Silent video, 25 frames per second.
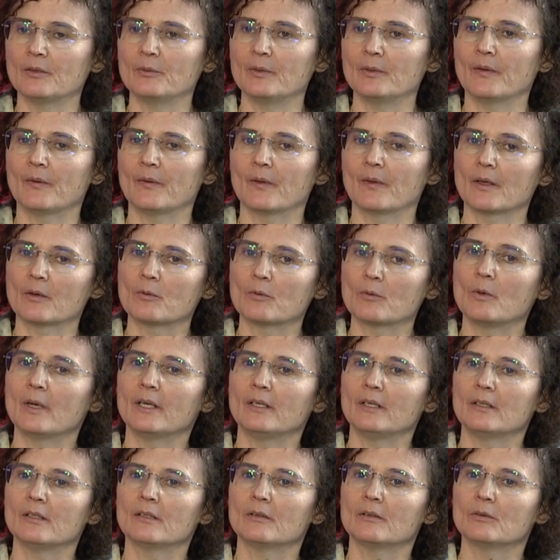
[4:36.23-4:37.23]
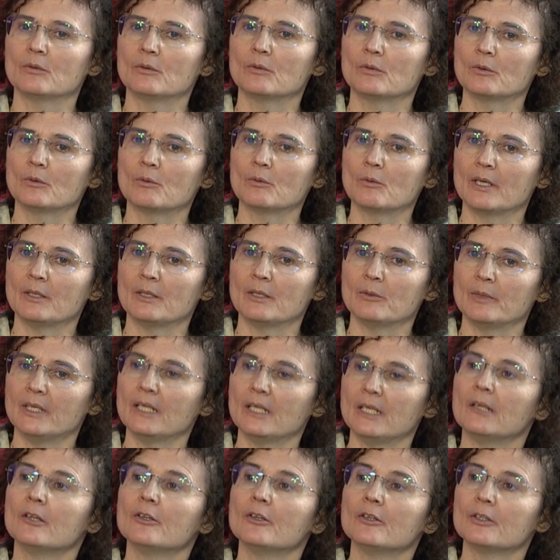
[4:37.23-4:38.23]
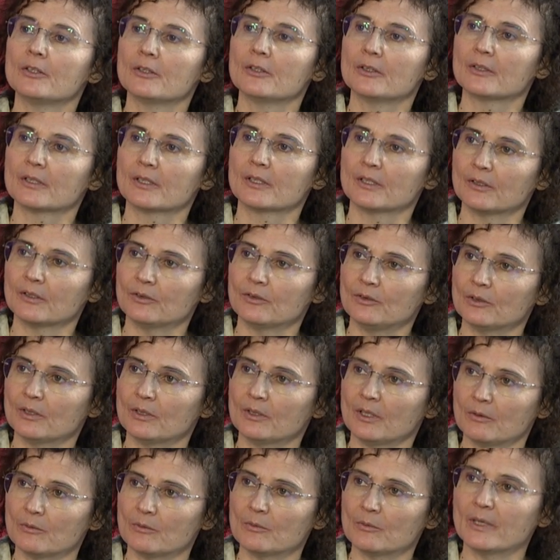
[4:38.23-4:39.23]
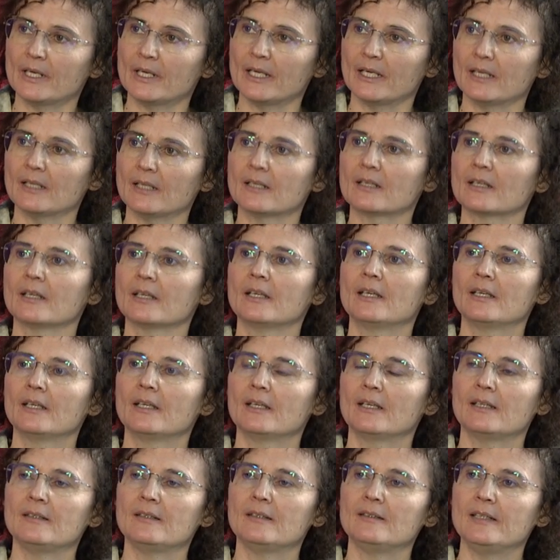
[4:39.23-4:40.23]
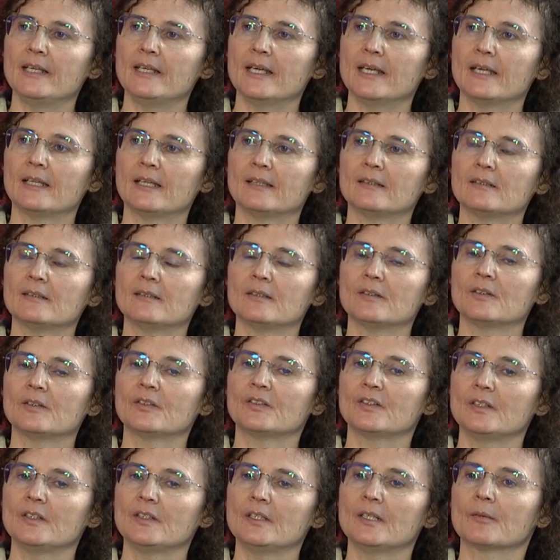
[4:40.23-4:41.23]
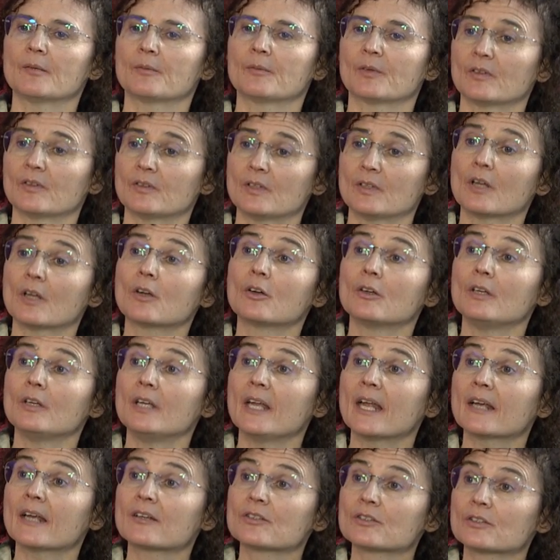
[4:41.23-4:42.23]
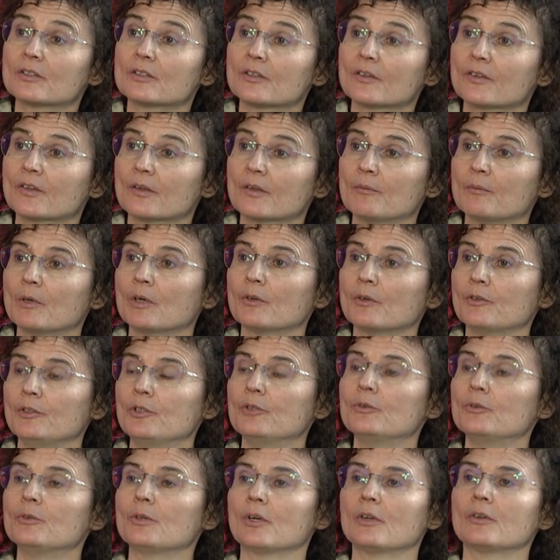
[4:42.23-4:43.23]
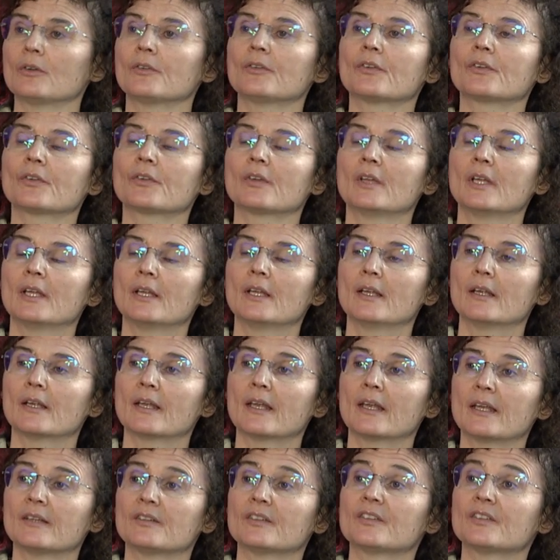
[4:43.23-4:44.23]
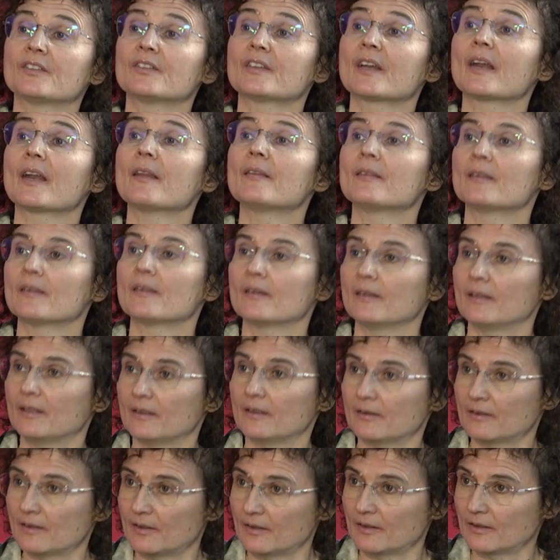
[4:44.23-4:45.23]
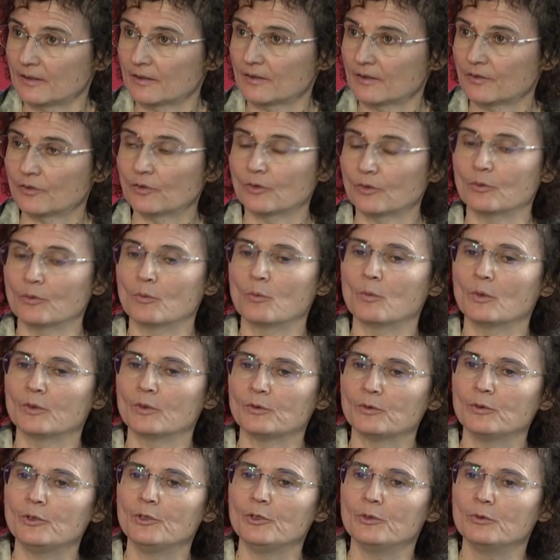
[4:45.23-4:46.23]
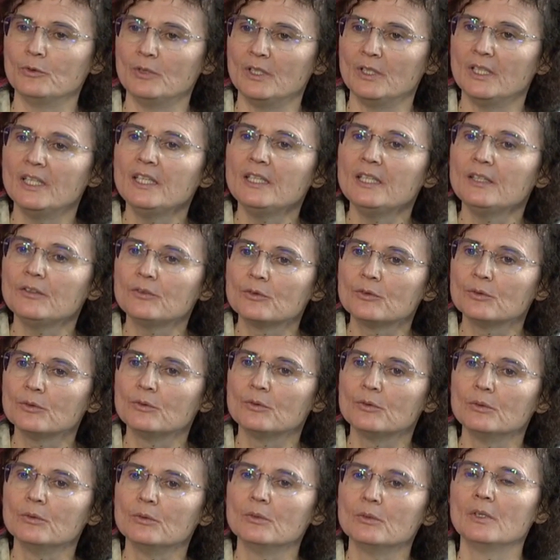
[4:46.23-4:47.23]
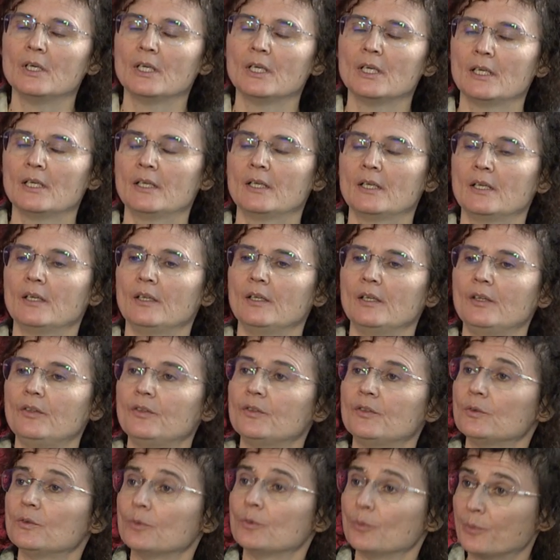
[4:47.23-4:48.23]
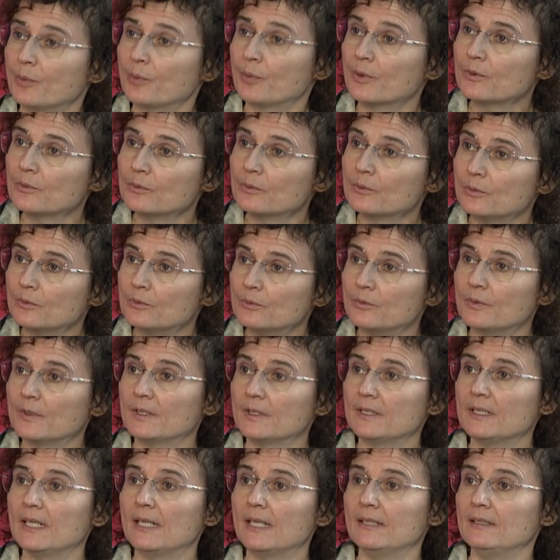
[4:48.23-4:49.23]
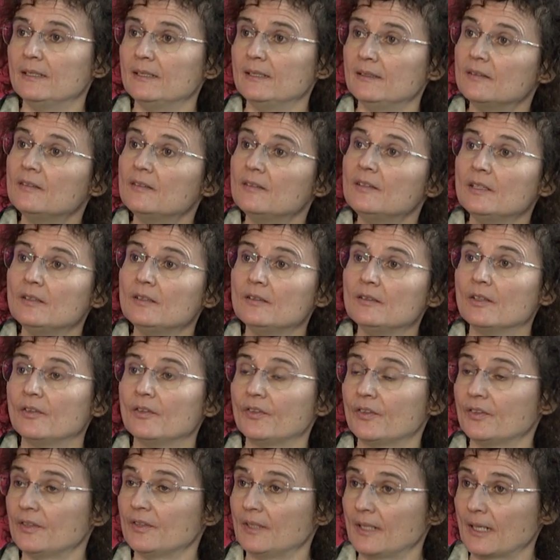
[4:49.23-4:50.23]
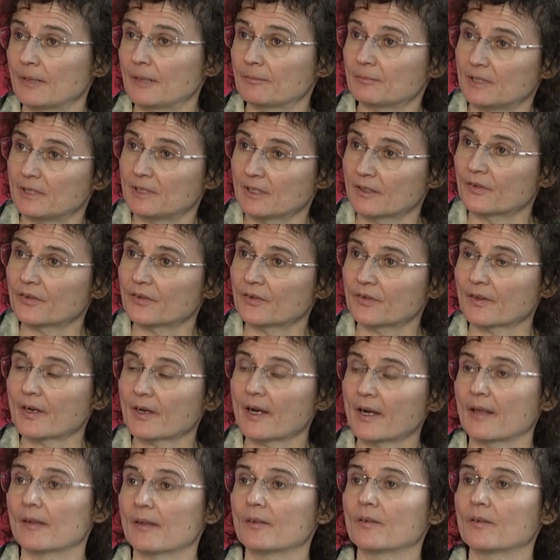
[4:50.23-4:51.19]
phylogeny. So it cannot be just true in us, it has to be true also in mice, in flies, in all species that have been studied and have been proven to sleep. And so that's why we use many of these models.